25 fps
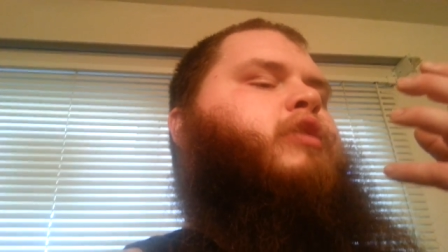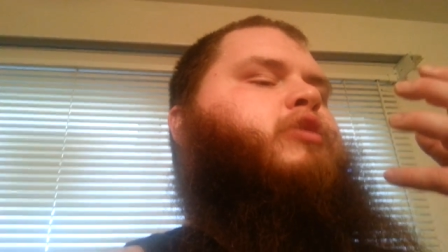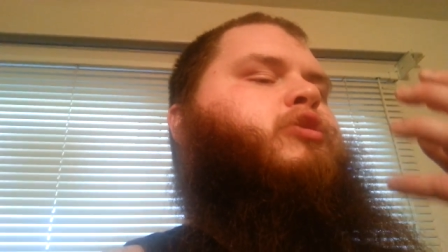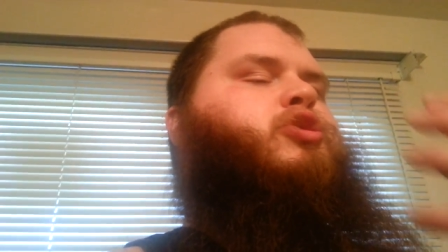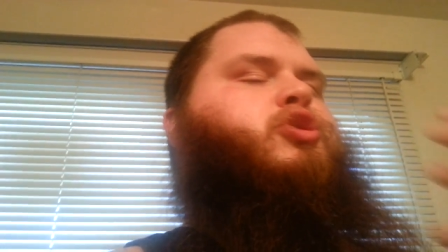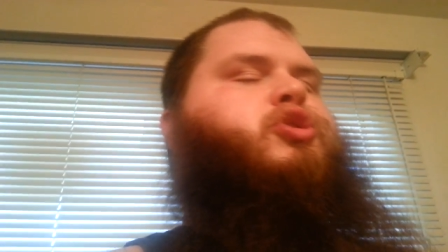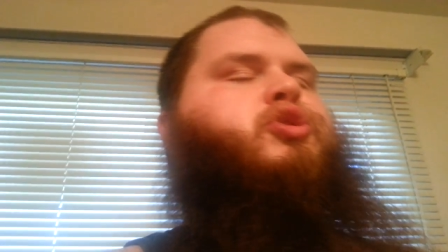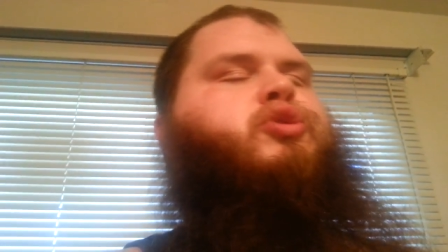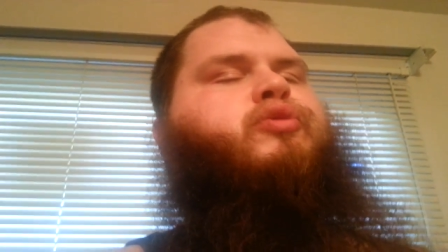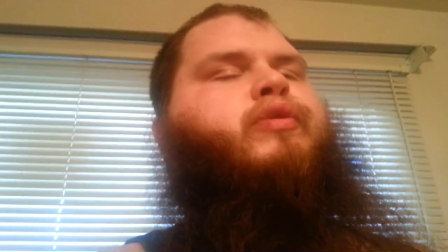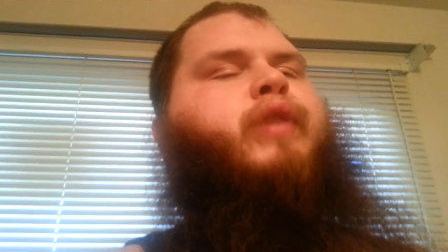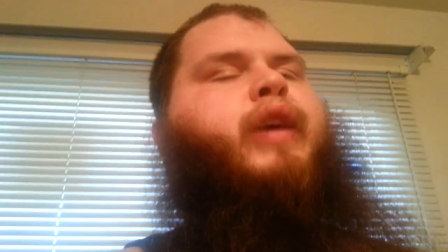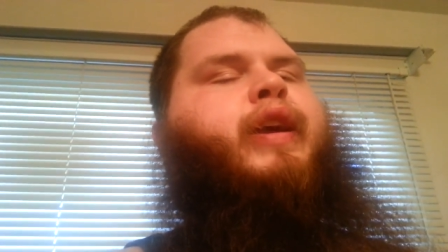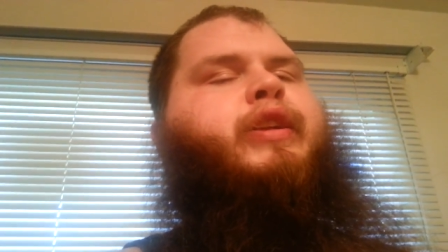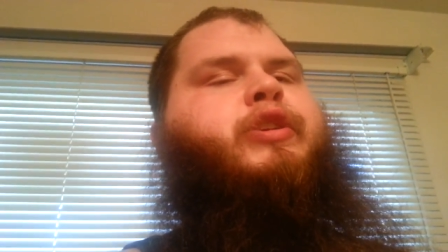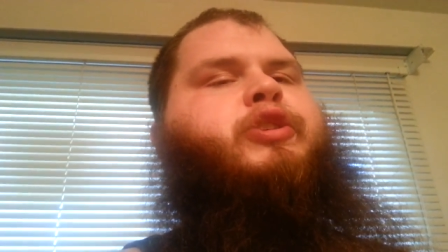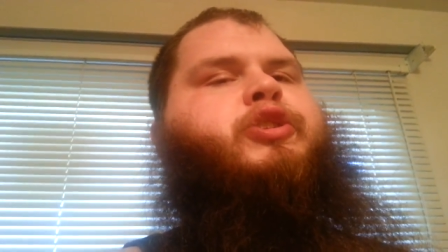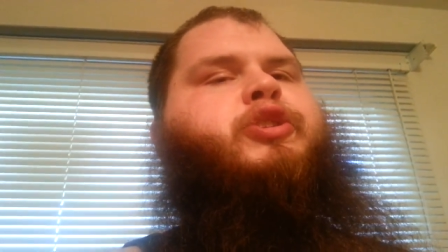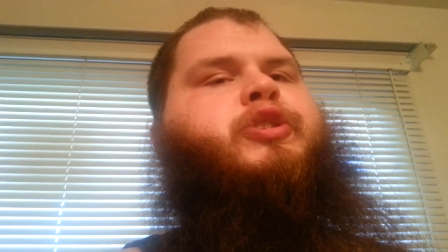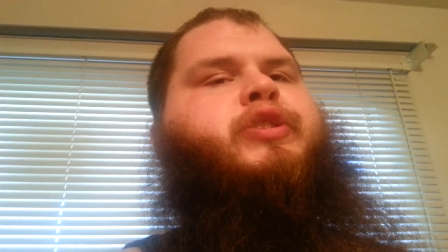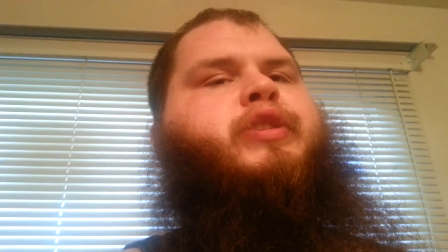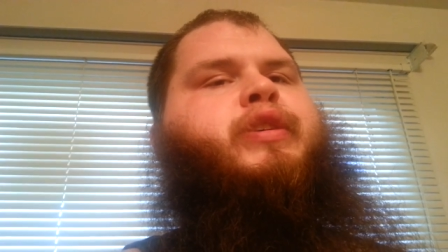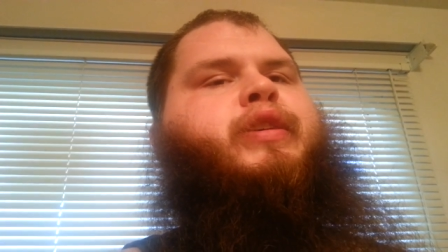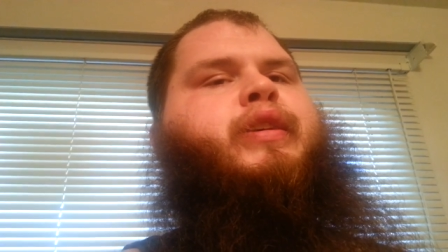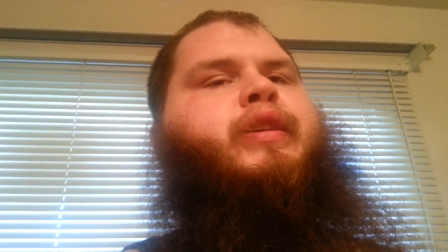
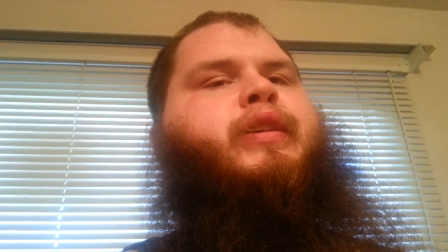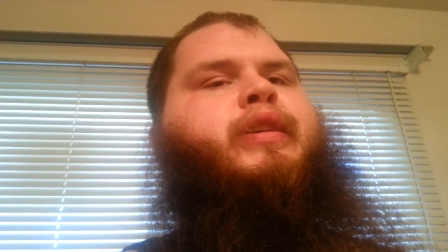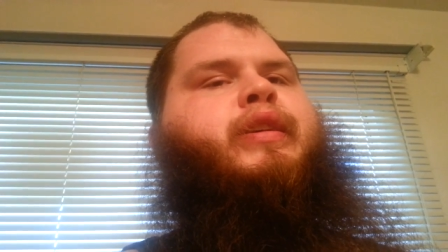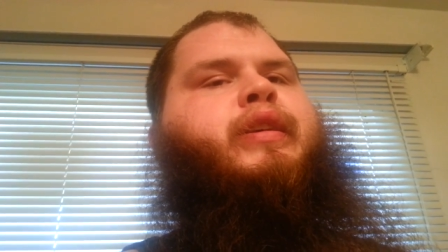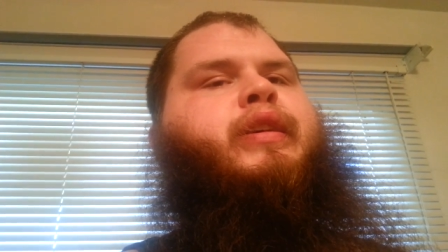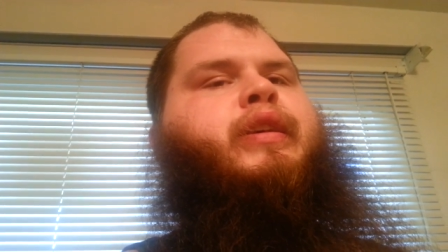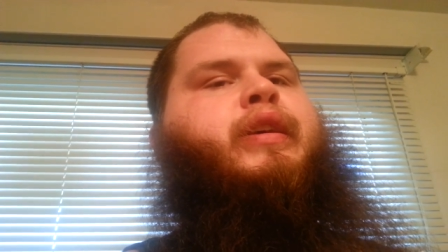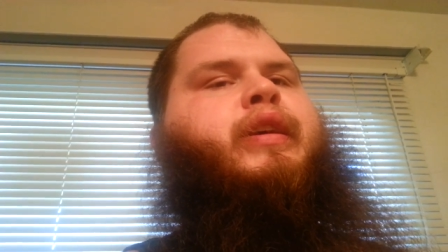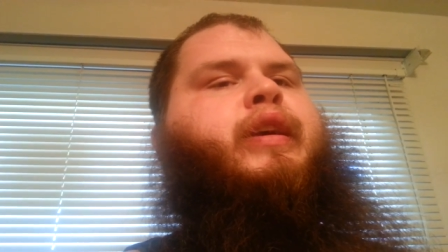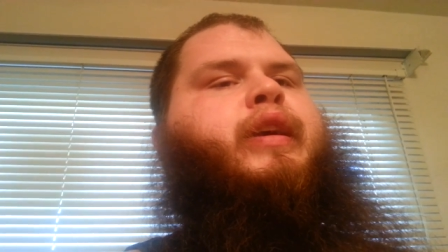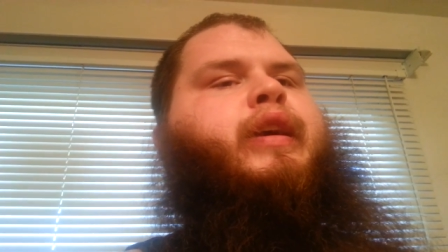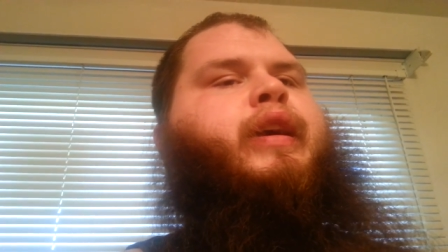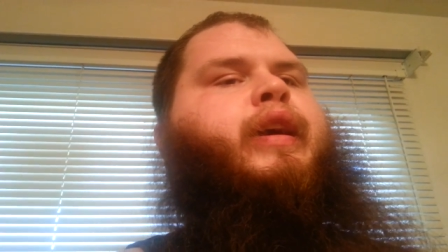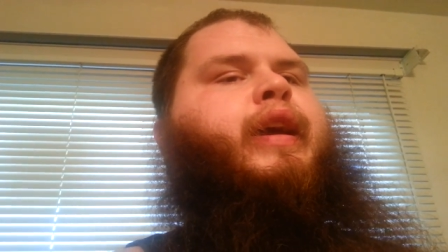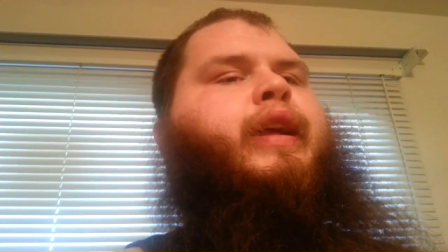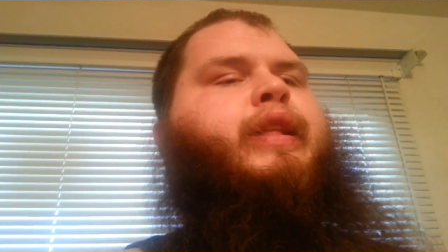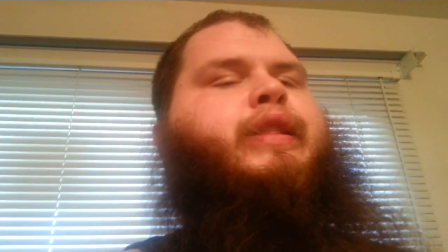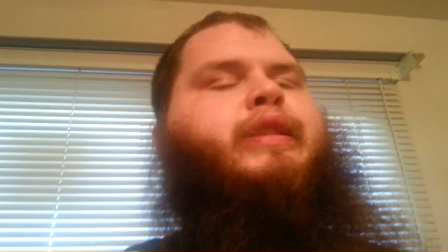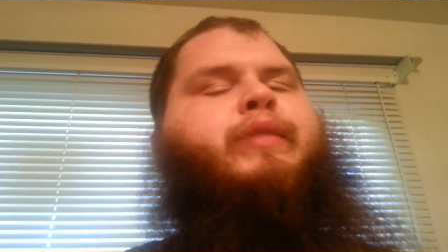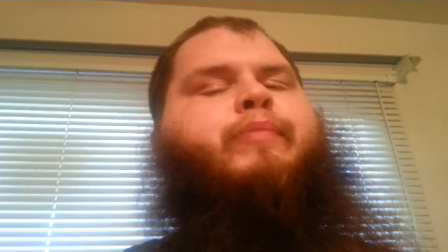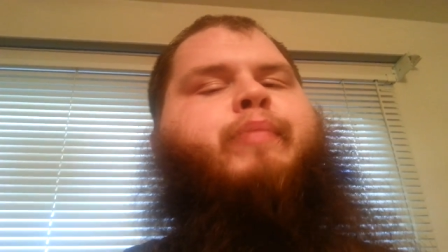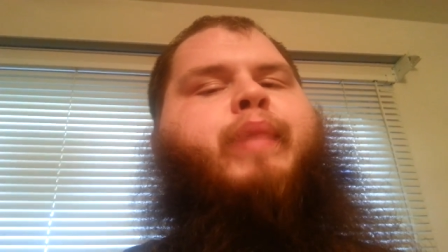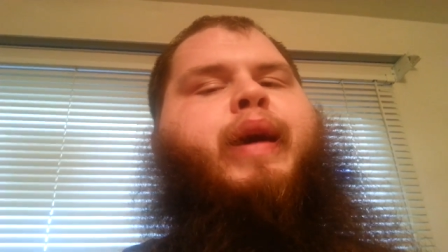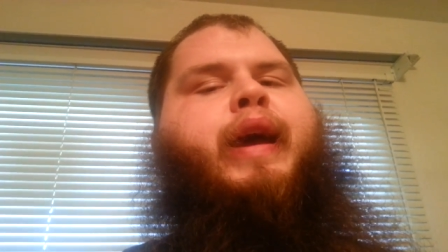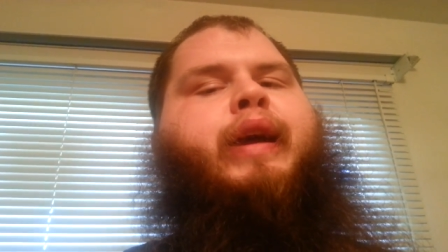Drenched in
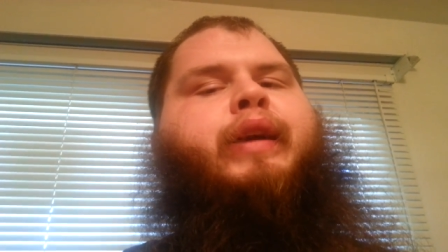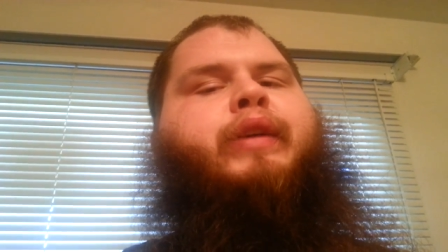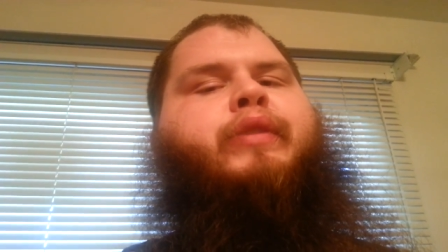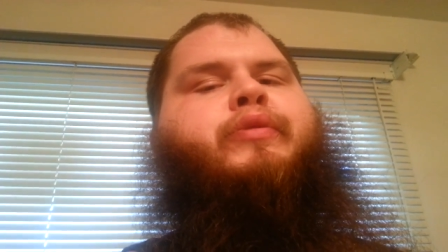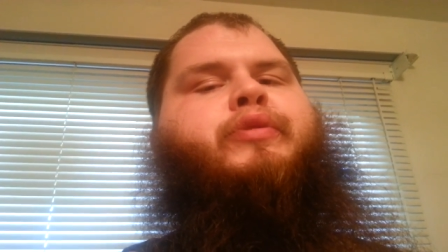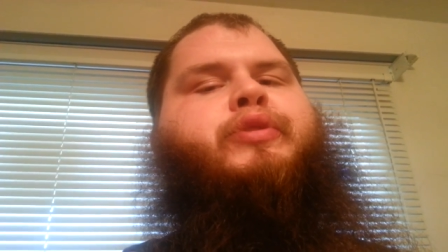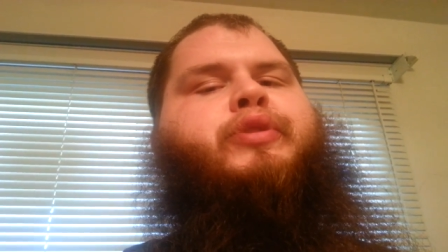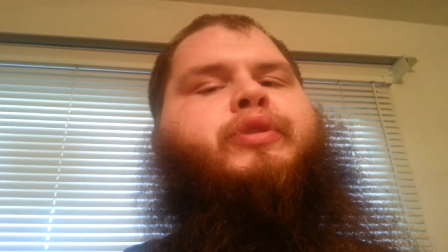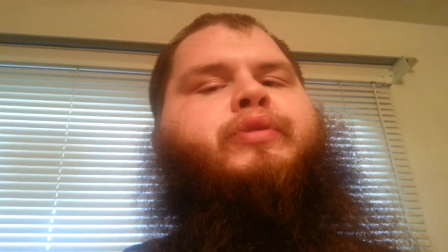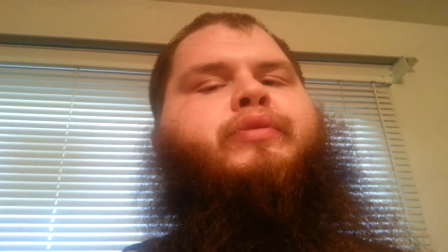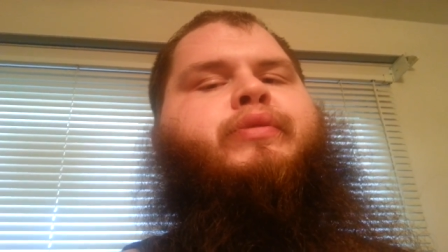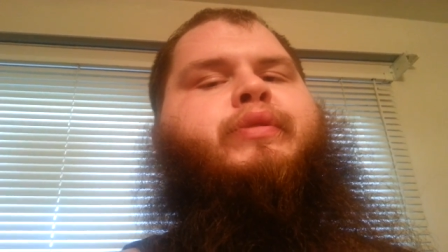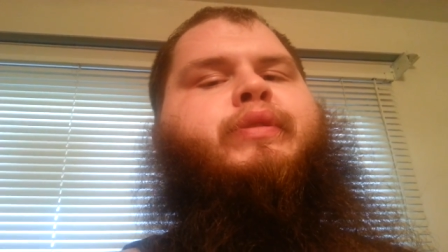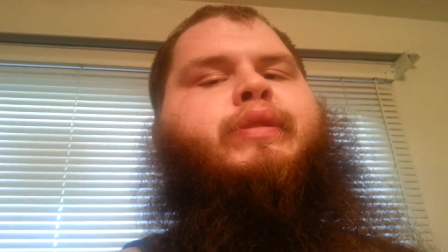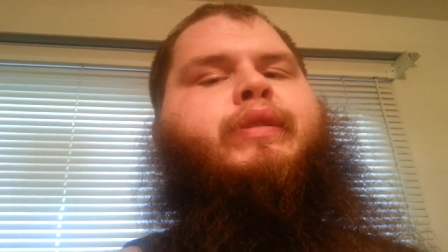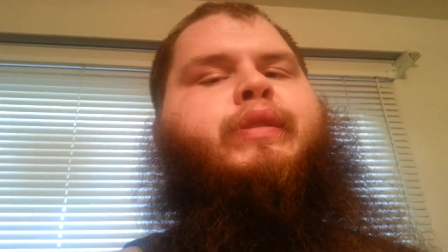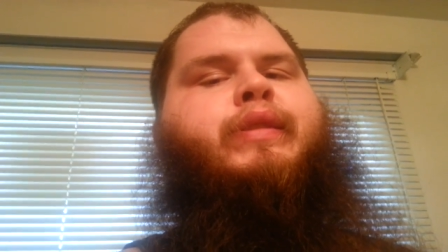tobacco juice,